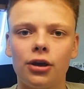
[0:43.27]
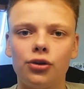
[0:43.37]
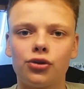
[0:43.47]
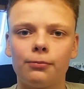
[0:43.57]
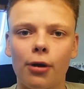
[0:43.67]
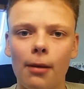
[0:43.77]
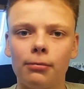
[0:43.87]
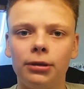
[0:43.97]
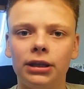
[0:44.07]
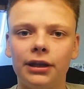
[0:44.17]
you should
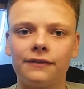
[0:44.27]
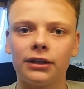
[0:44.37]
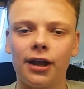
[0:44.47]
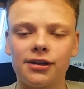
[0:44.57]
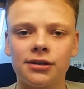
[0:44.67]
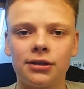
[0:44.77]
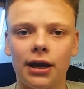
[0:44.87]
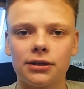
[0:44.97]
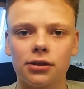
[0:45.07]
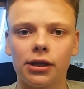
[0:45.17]
probably lift less
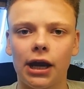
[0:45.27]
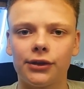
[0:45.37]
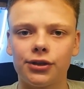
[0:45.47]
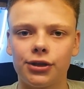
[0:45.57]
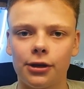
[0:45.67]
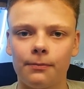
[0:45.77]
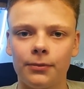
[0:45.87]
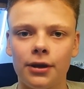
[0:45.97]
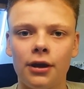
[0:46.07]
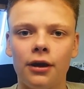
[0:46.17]
intensely at the gym.